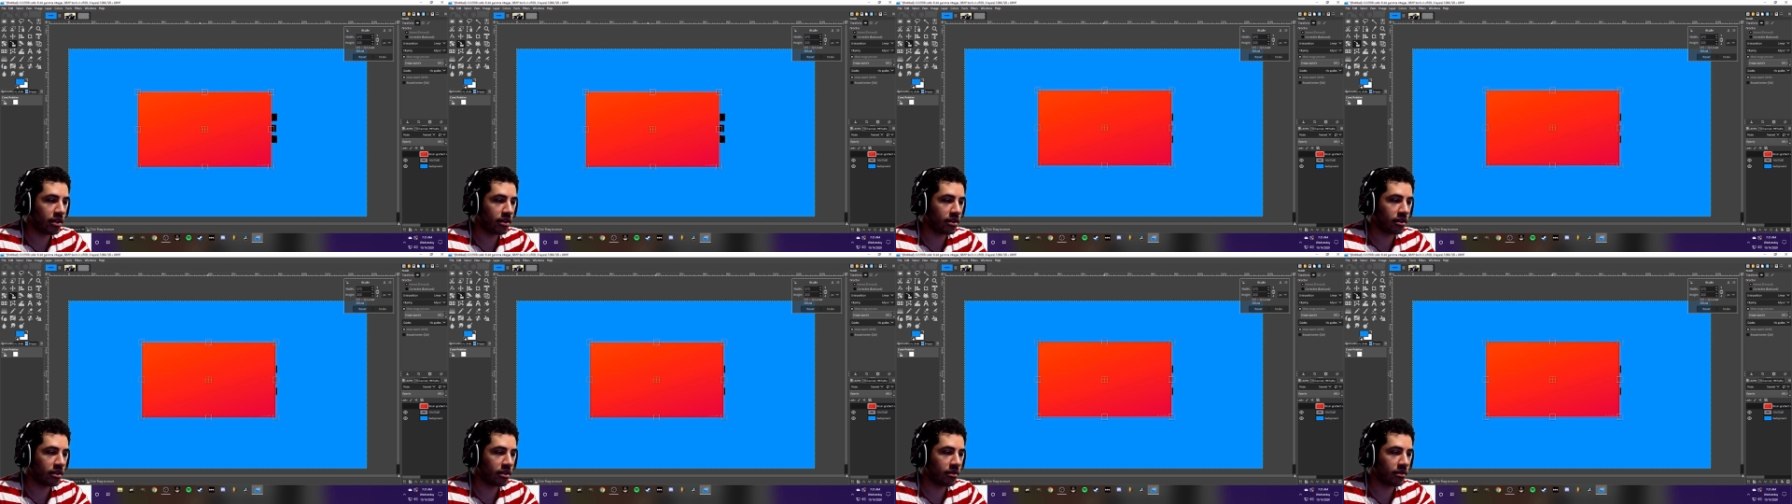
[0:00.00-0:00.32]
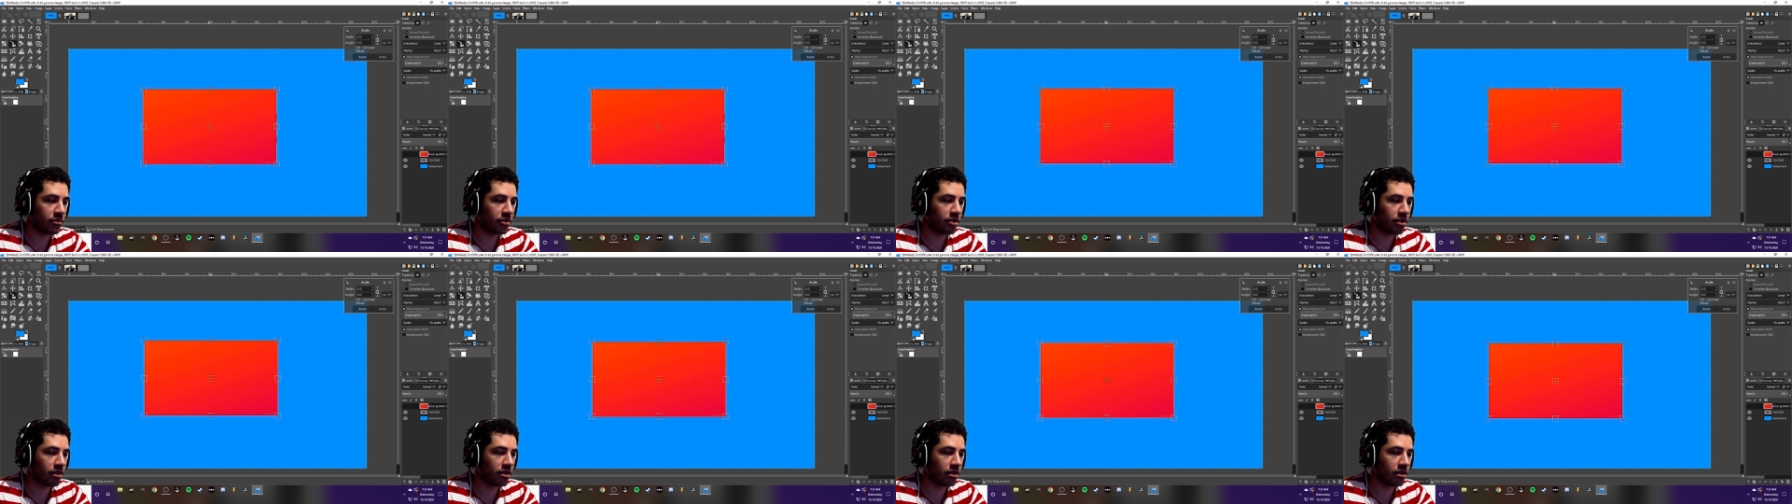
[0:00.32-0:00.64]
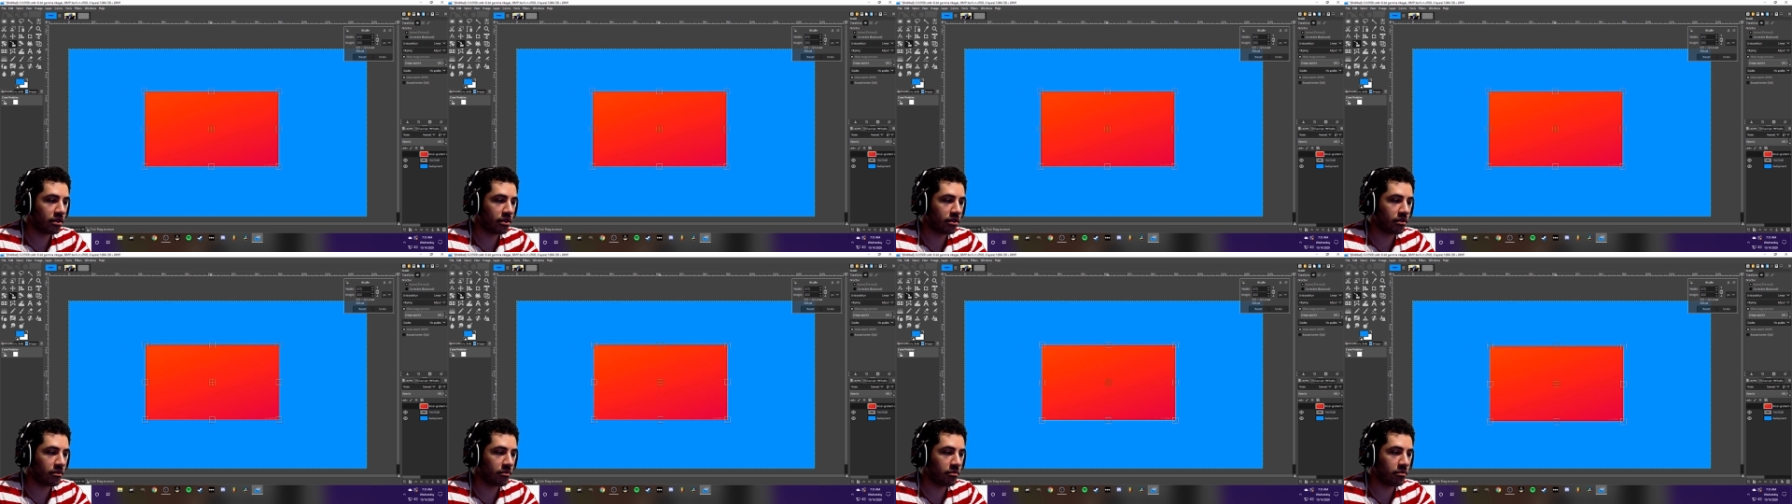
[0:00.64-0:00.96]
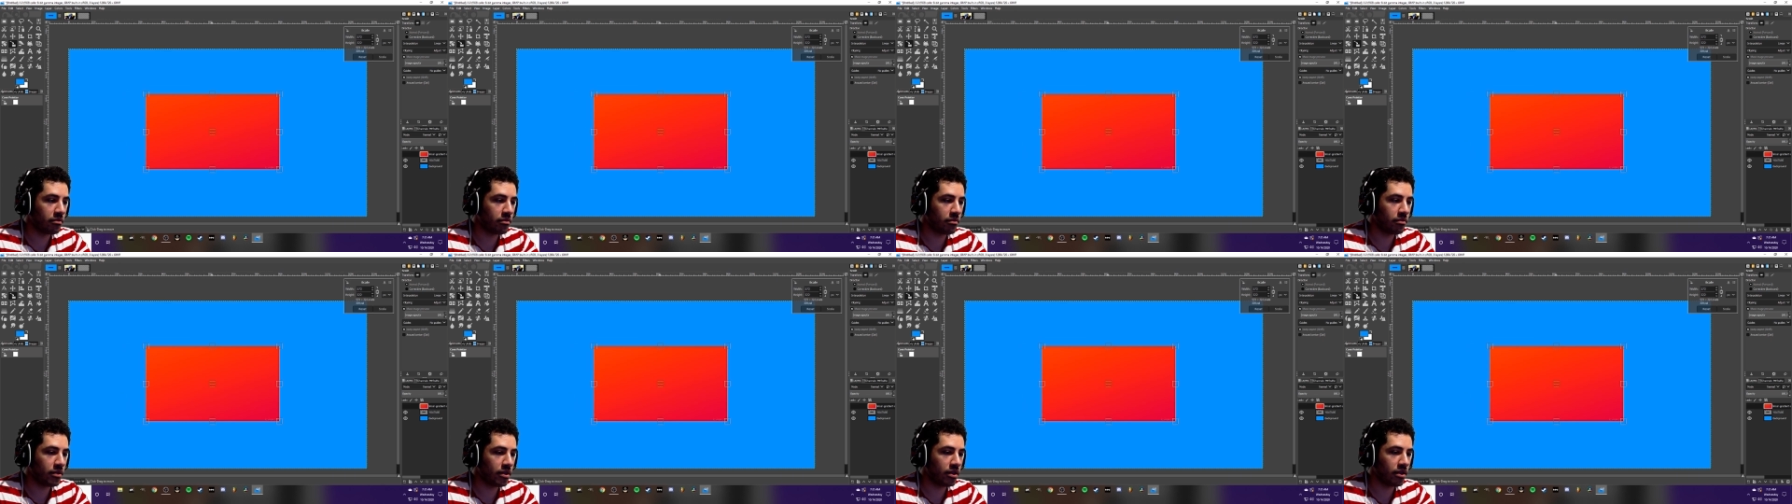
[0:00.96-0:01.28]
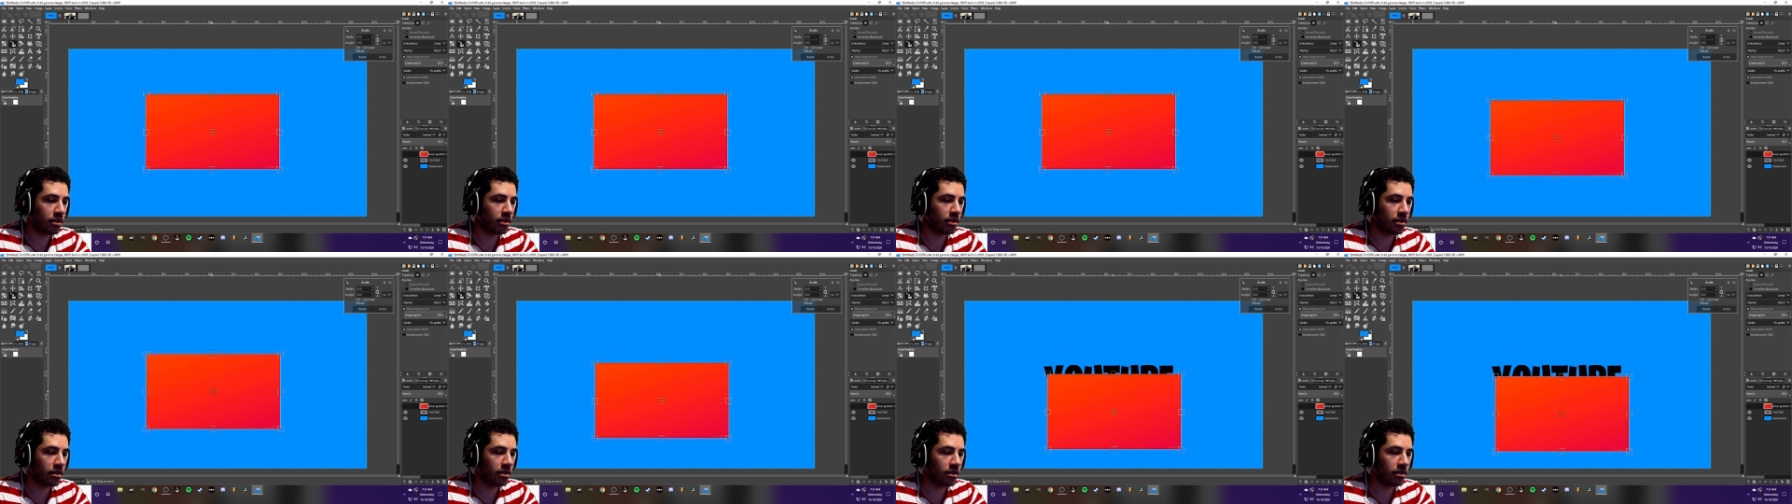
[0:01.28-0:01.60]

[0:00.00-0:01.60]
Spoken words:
it up just a bit.